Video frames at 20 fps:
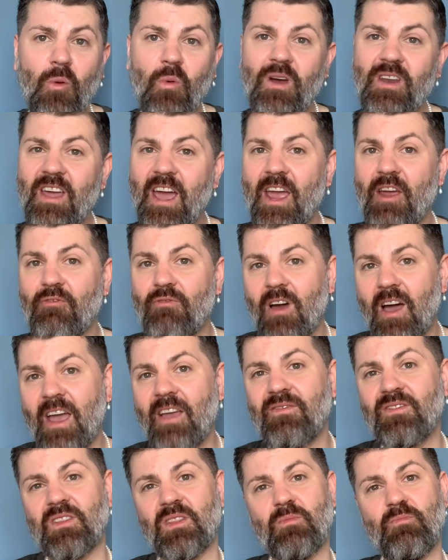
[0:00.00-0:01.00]
when I
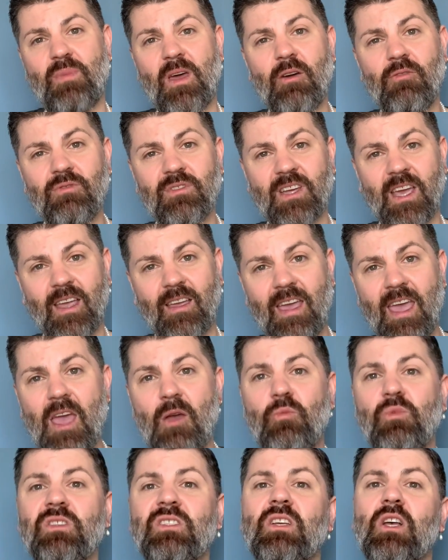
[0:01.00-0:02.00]
arrived at the building,
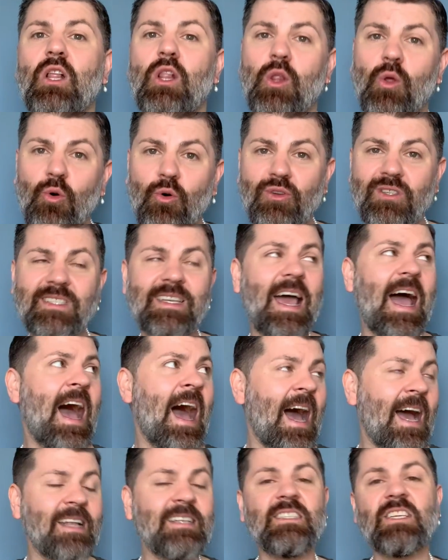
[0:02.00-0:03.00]
it was closed
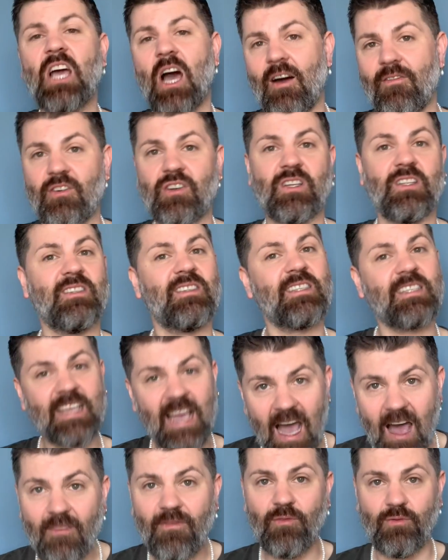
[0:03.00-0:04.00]
and covered in
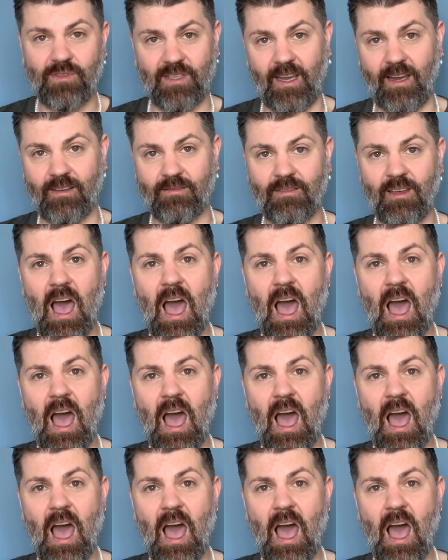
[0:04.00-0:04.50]
scaffolding.